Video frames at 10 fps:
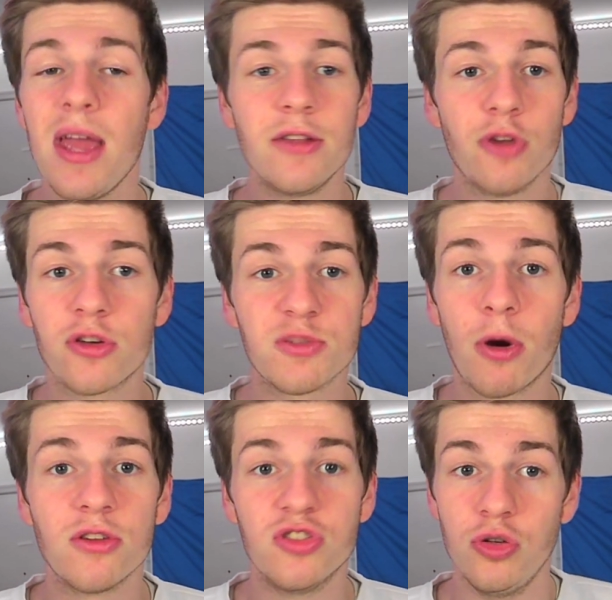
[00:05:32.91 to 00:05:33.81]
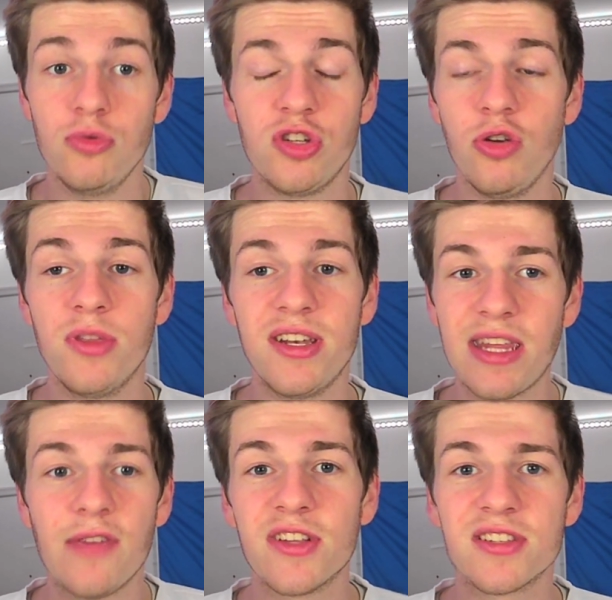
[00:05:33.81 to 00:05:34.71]
in large part due to the
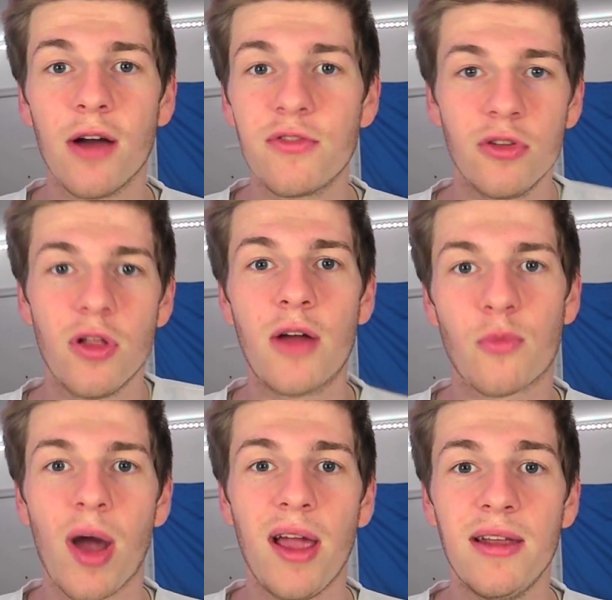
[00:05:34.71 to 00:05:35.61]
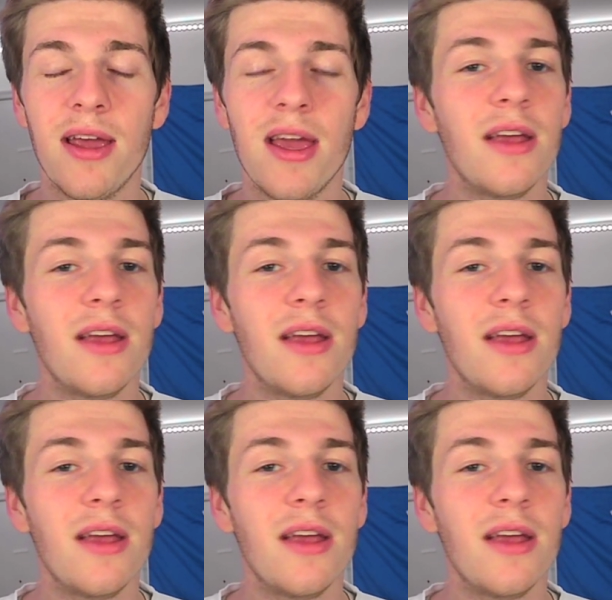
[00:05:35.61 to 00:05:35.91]
defense of DeLon Wright.